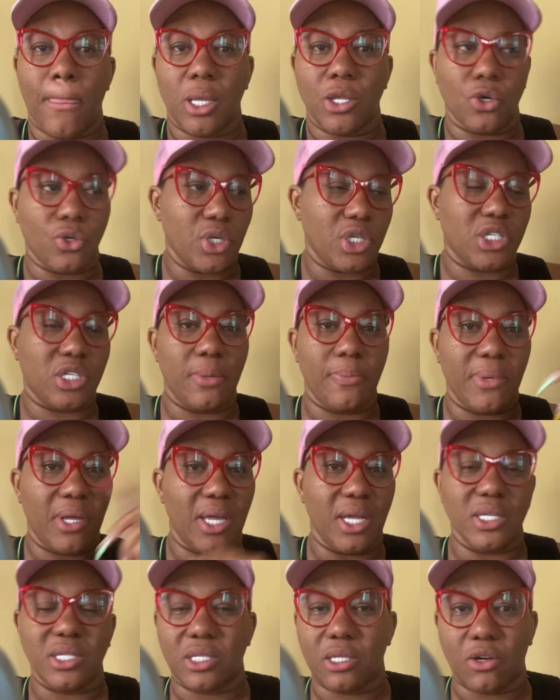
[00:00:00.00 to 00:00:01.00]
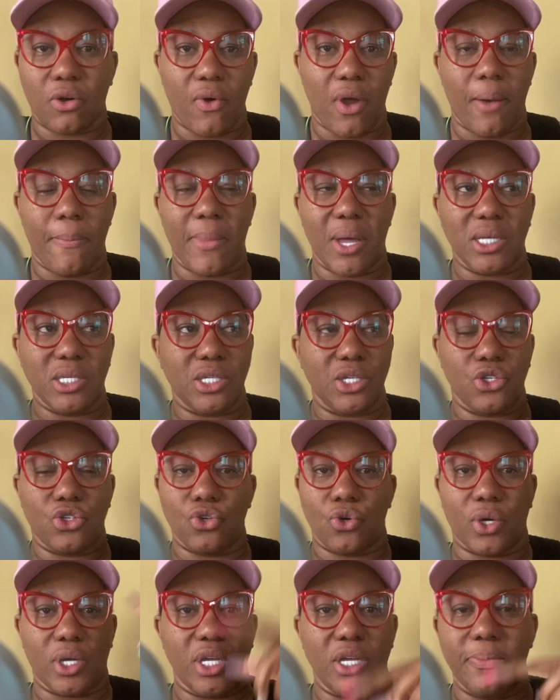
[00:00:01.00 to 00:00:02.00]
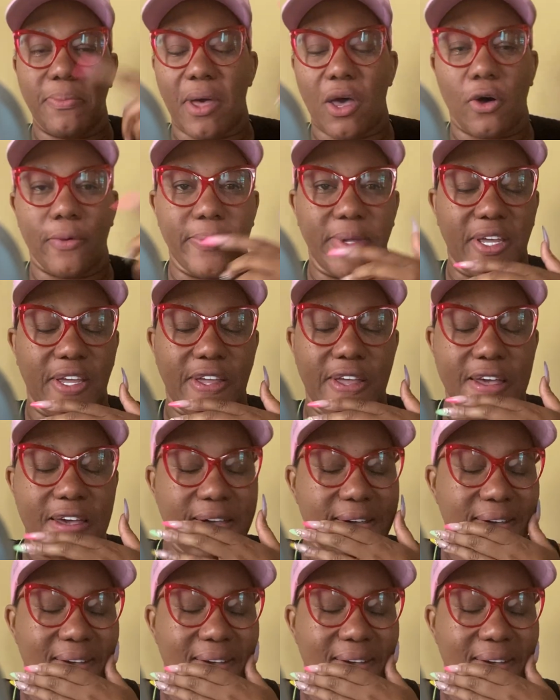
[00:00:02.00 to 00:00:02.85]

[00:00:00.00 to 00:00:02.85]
So just send me an Instagram message or email me